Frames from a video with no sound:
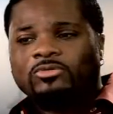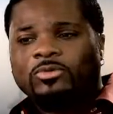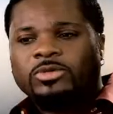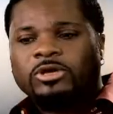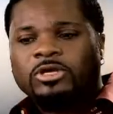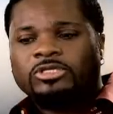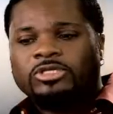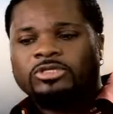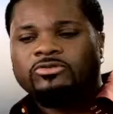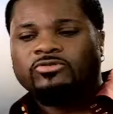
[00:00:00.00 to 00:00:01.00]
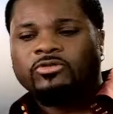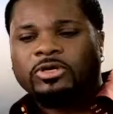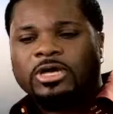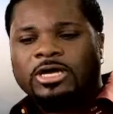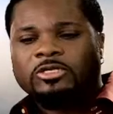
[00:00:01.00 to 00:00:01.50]
when the audition for
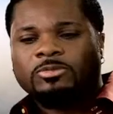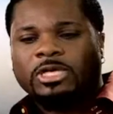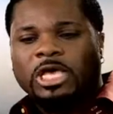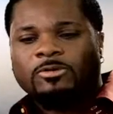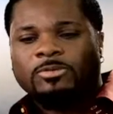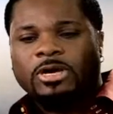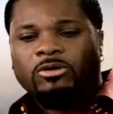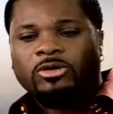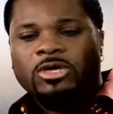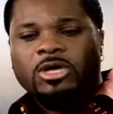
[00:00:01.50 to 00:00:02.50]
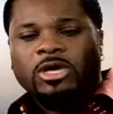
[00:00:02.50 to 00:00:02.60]
Cosby came about,